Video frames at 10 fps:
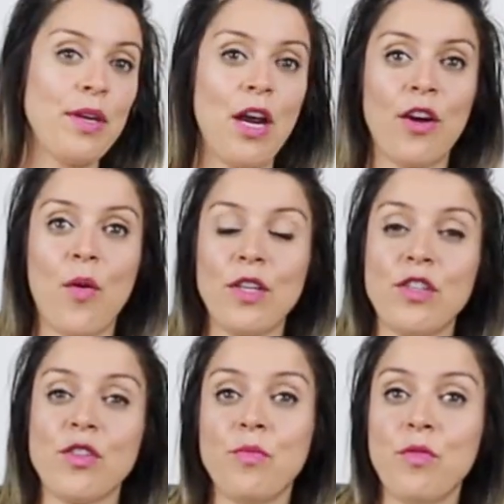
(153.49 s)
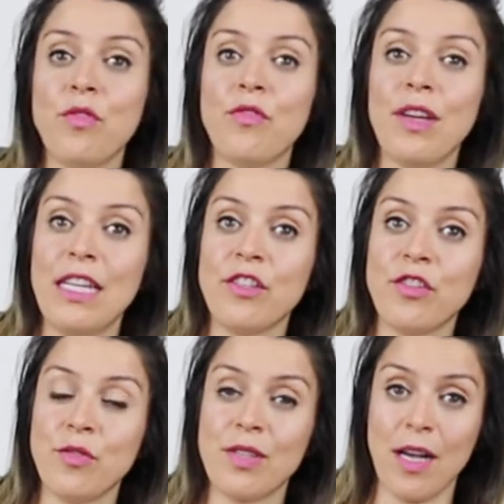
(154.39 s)
we are going to move
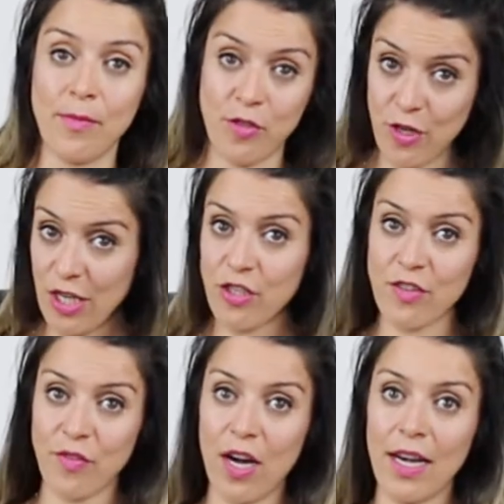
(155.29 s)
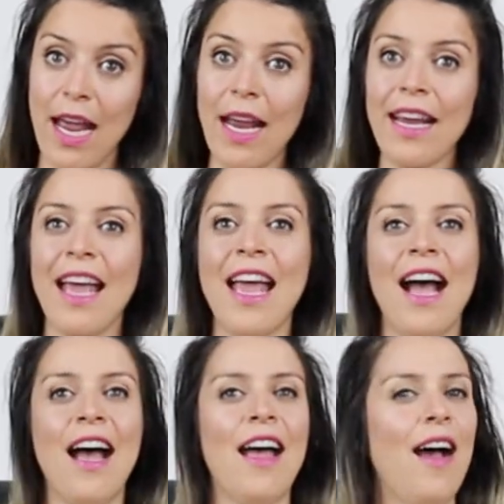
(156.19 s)
into some stretches for our neck.
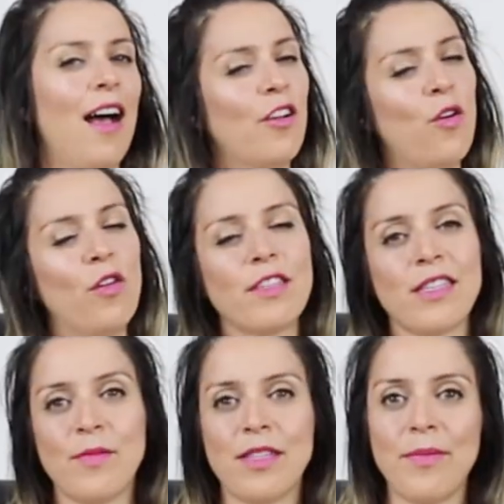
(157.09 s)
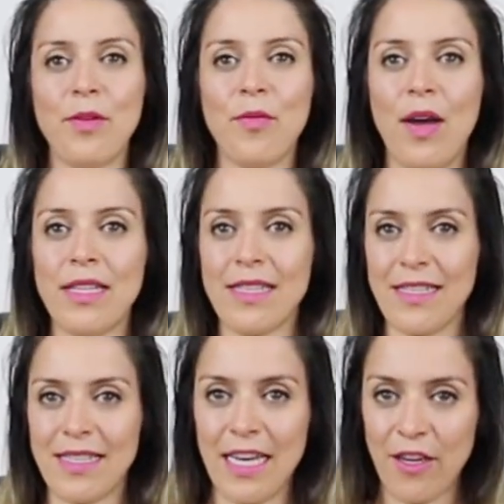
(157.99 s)
I'll go over some simple
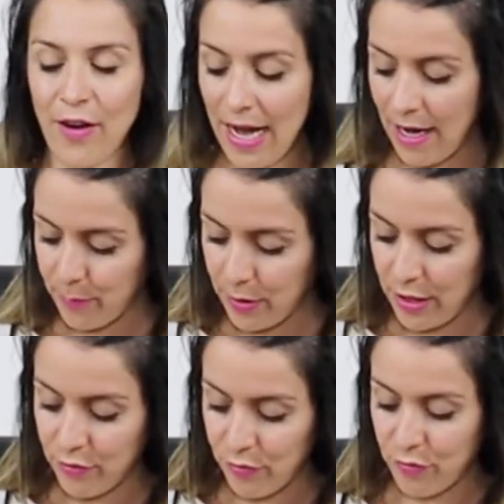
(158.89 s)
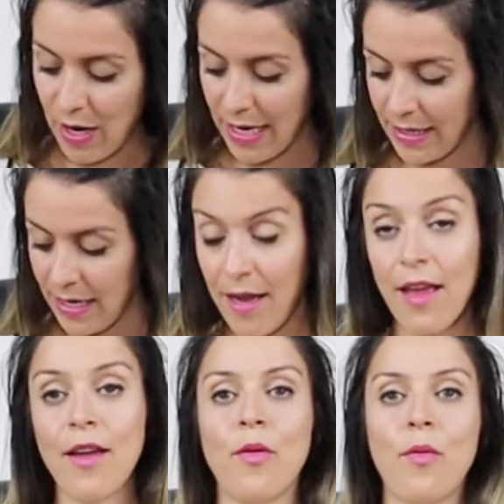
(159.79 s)
ones. Take your hand, put it right
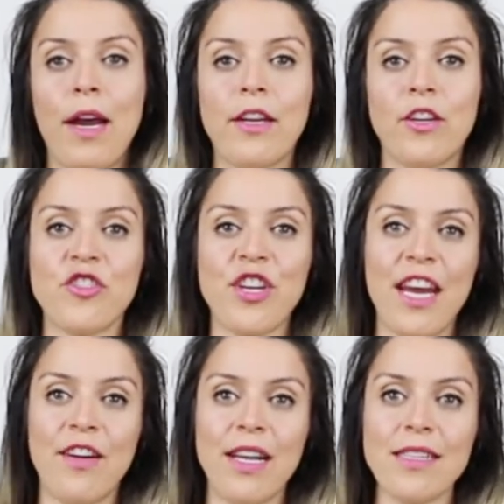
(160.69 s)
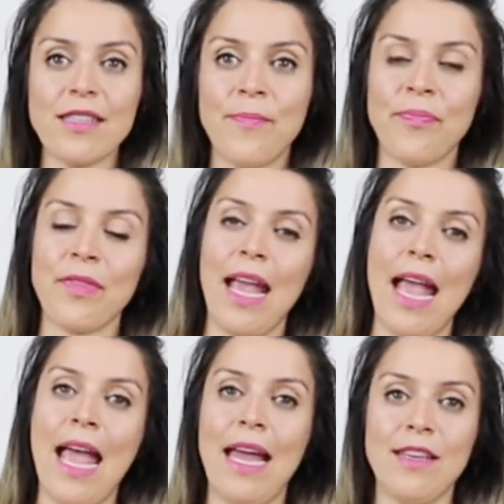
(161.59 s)
where your chair is,
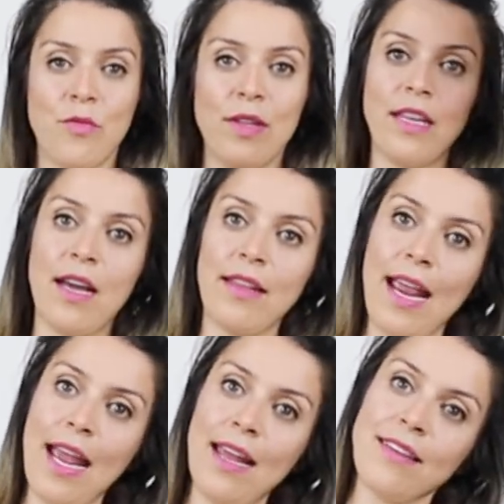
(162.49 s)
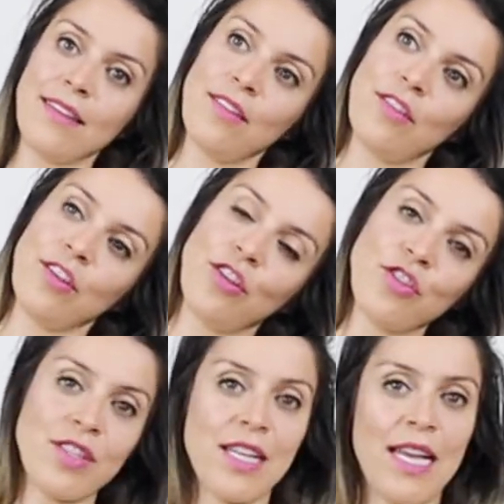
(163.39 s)
and with the other hand, you're
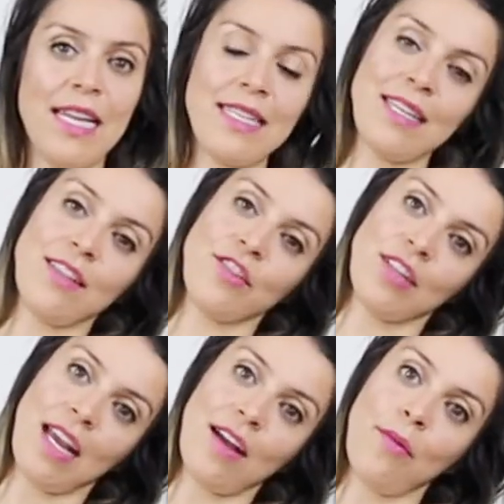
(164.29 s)
just gonna tilt your neck